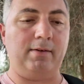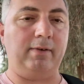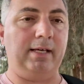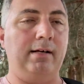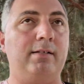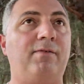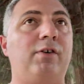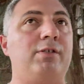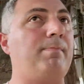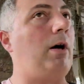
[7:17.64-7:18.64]
everything else,
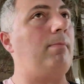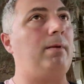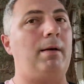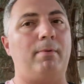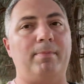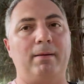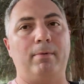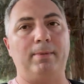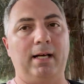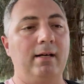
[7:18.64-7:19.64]
first ball, blah, blah, blah,
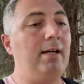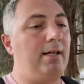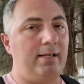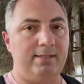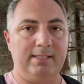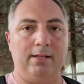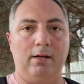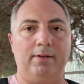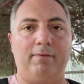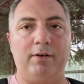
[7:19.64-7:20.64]
blah, blah. You can see that
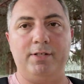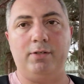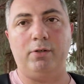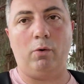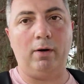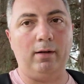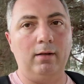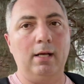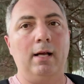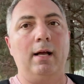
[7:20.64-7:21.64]
on the first tutorial.
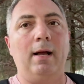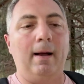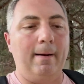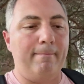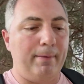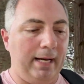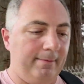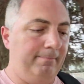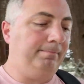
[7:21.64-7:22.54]
But